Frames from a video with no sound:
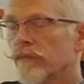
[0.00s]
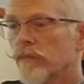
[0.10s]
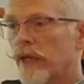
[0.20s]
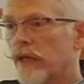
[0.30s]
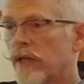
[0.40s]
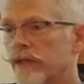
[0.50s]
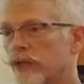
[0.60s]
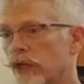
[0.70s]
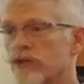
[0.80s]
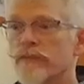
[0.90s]
Think like
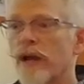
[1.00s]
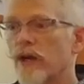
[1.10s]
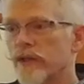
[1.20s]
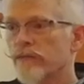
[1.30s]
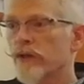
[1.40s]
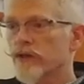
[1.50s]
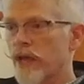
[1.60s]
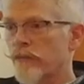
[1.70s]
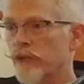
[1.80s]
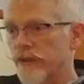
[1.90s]
the Good Samaritan, for
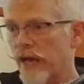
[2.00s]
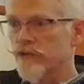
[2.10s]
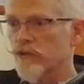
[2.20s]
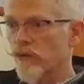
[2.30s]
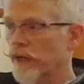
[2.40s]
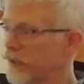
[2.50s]
example, in that story.